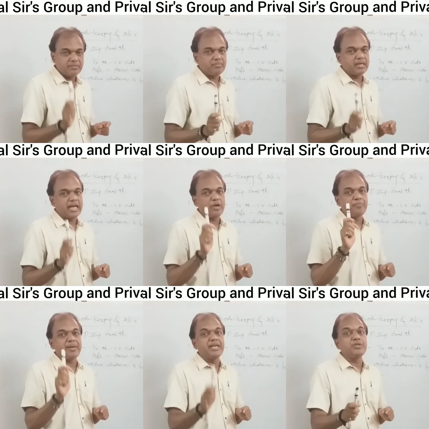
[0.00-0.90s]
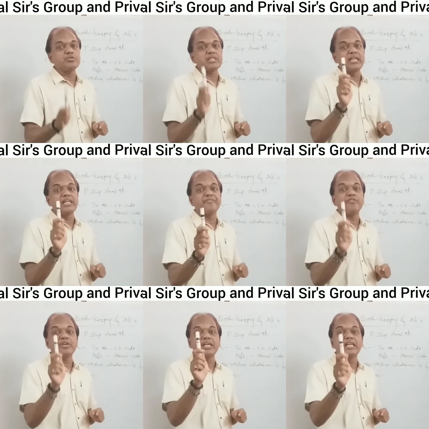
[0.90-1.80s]
but I have paid you salary
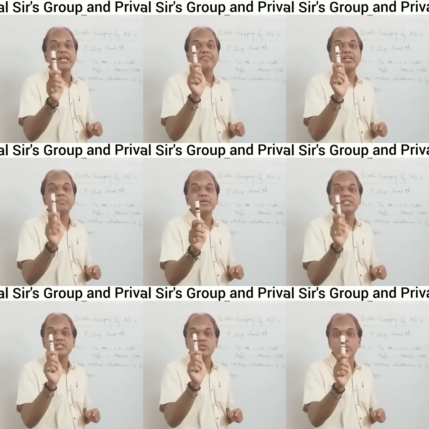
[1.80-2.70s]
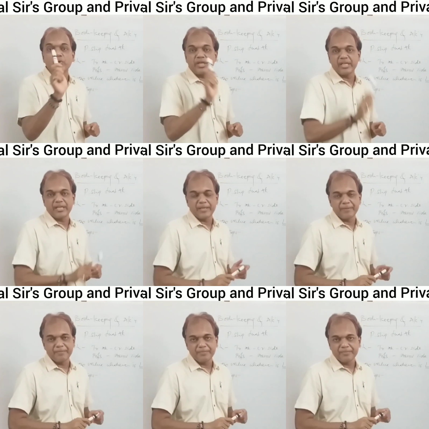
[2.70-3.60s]
for 11 months only.
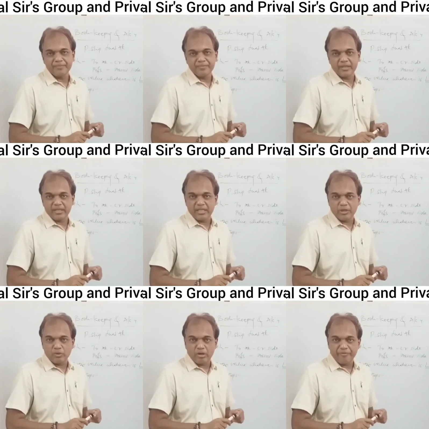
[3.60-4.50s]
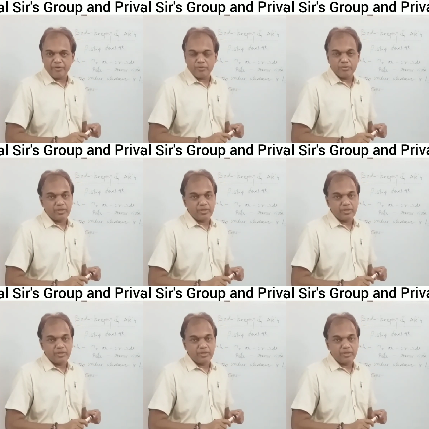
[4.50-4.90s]
Clear to all of you?